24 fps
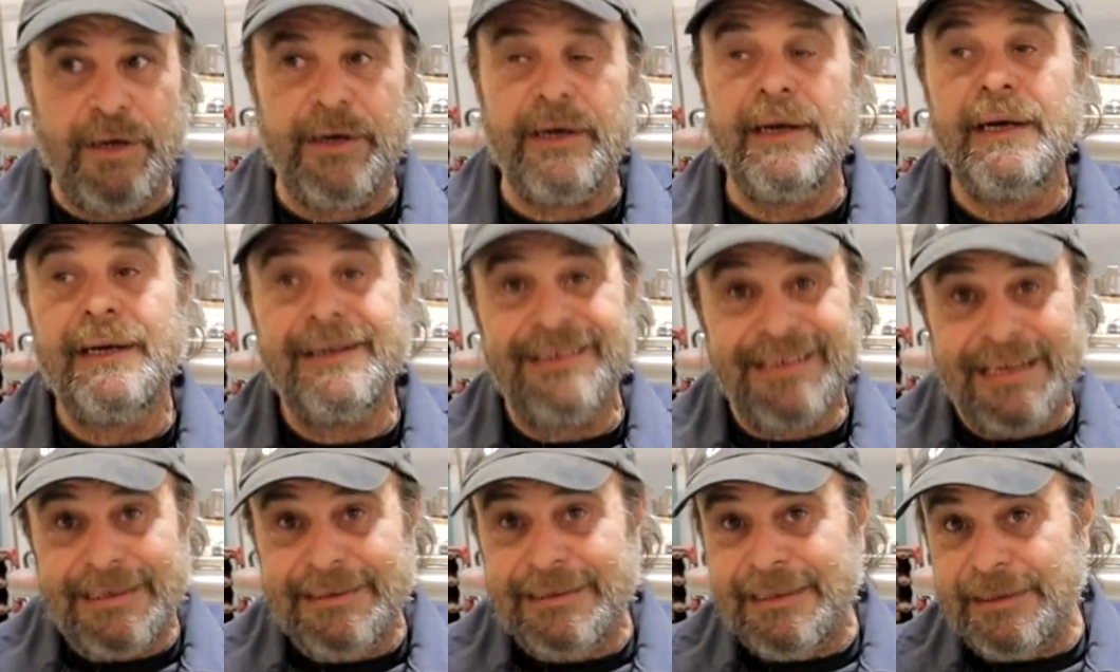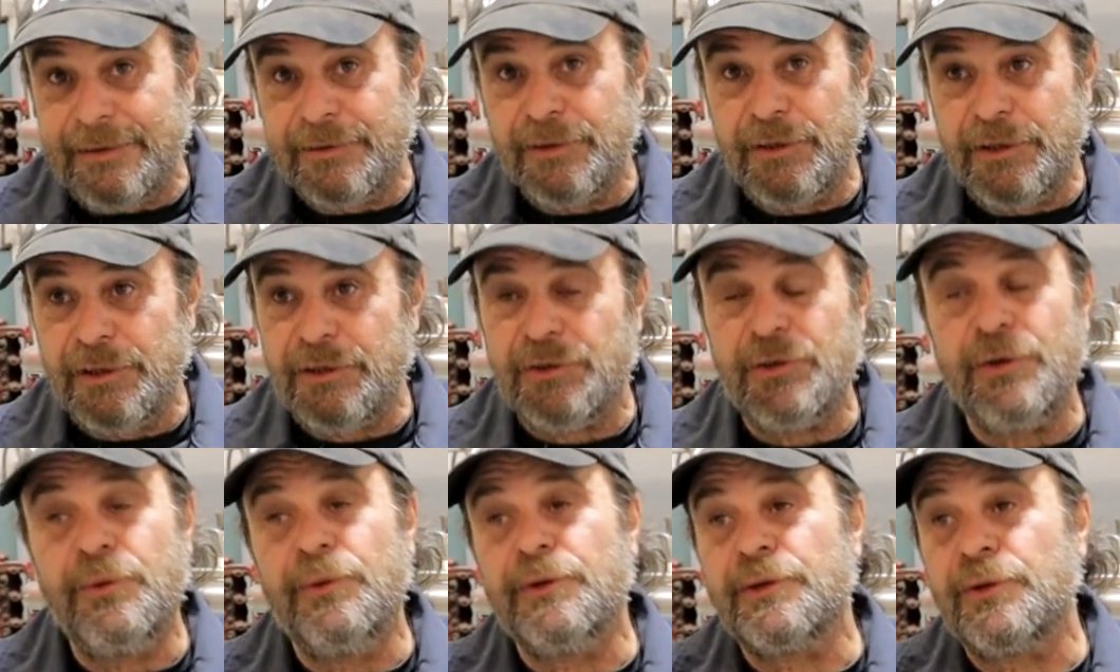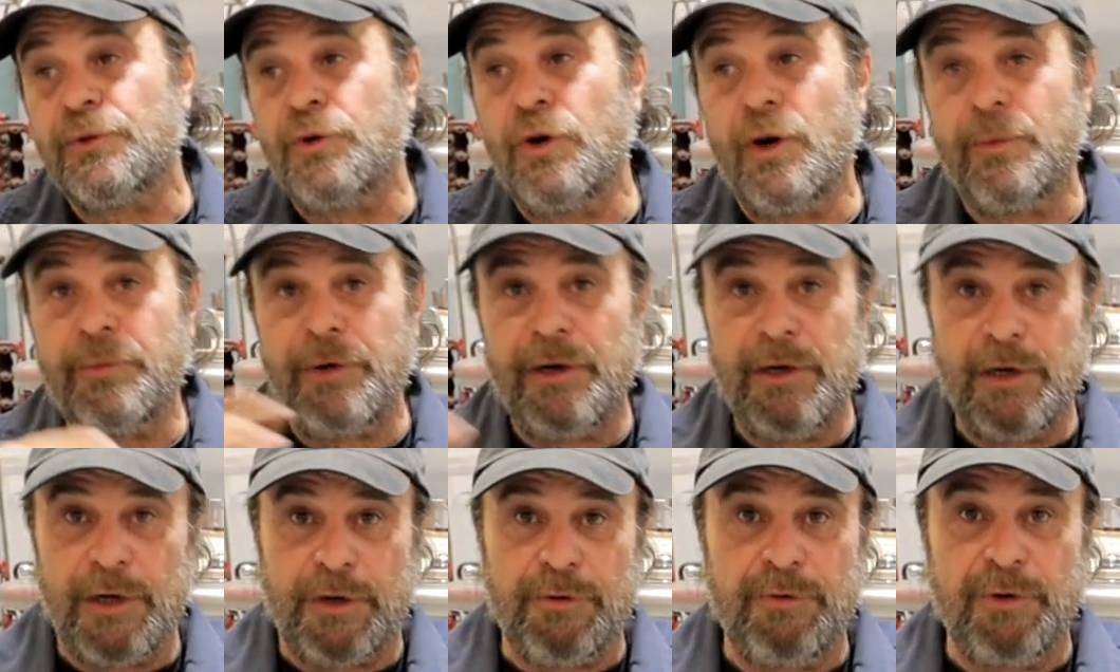1932 was
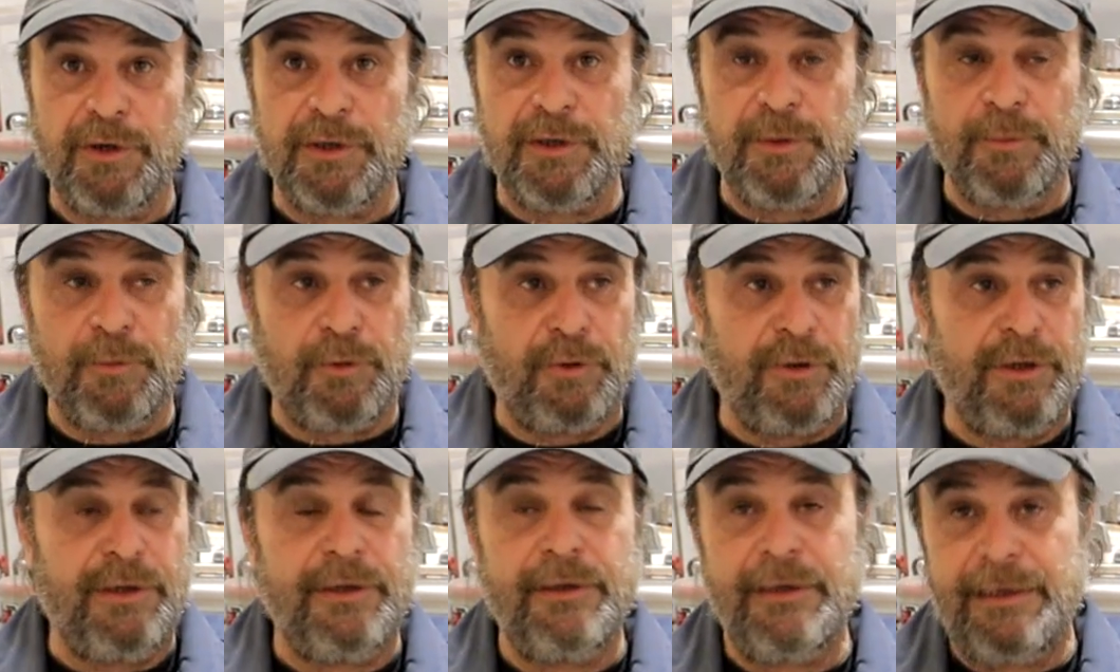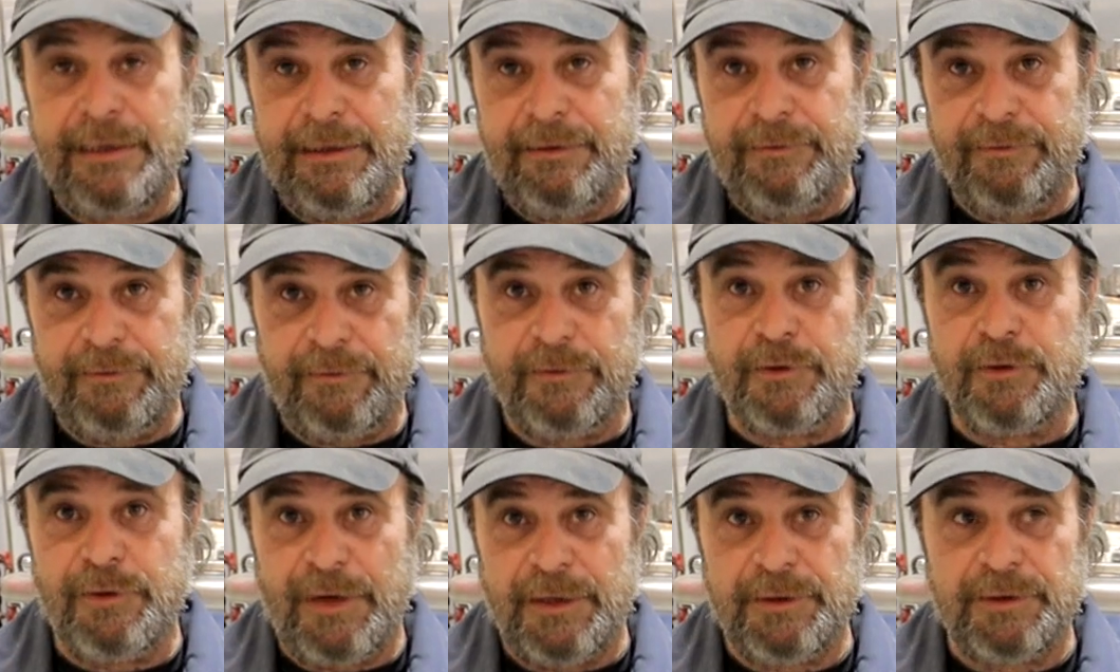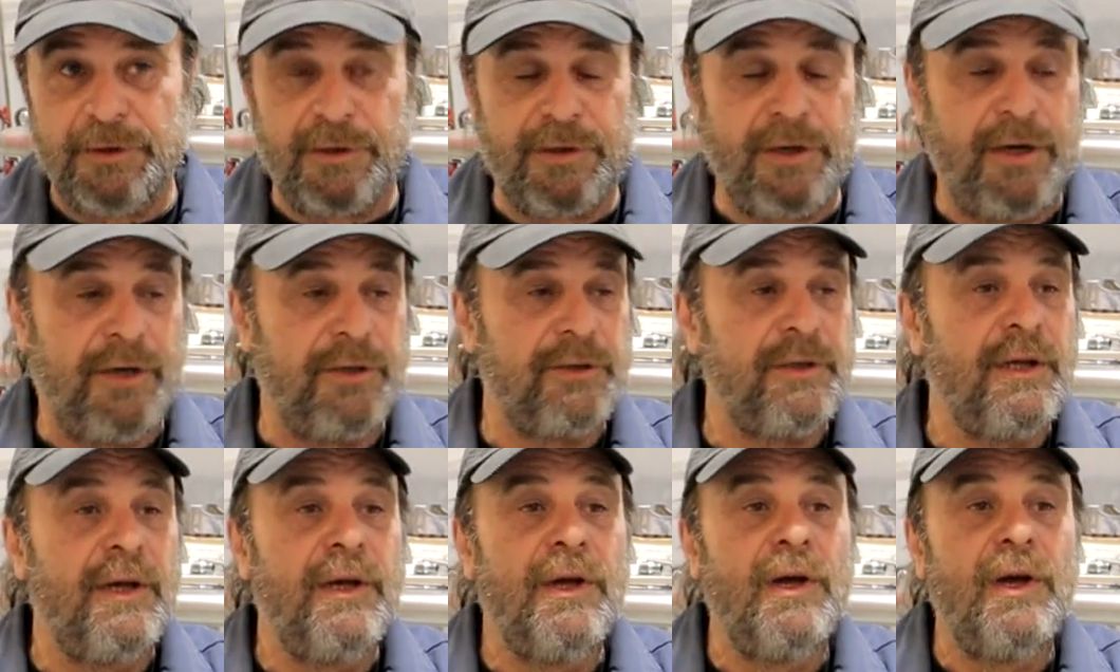incorporated across the board in Chrysler cars.